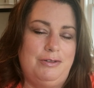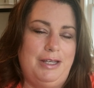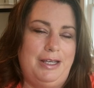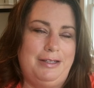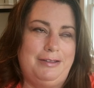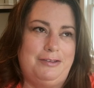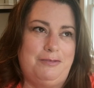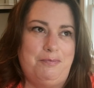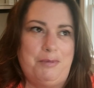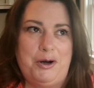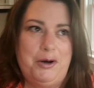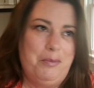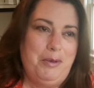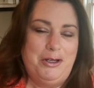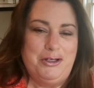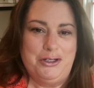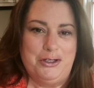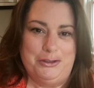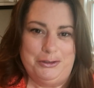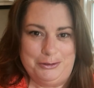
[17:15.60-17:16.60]

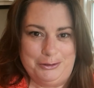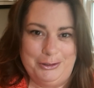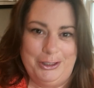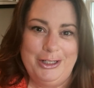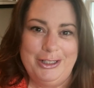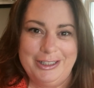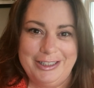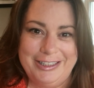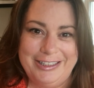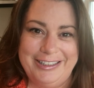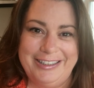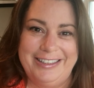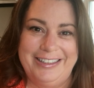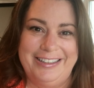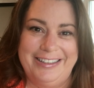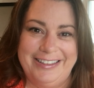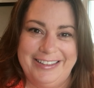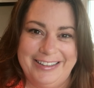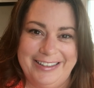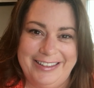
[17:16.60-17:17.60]
experimental
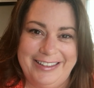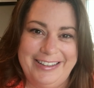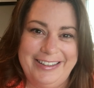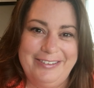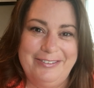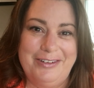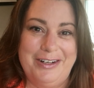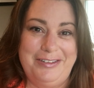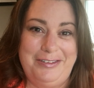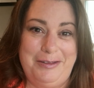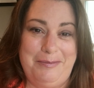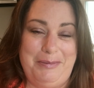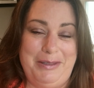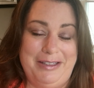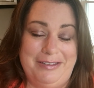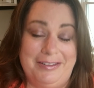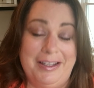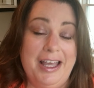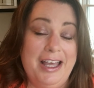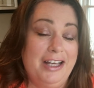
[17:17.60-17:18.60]

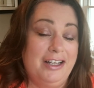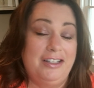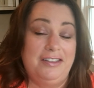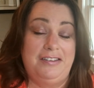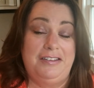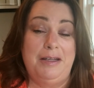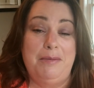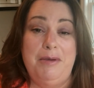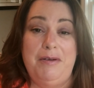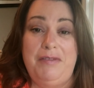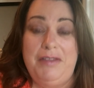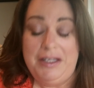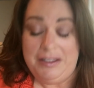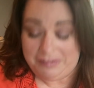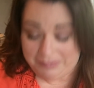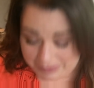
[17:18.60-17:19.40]
recipes, because some of these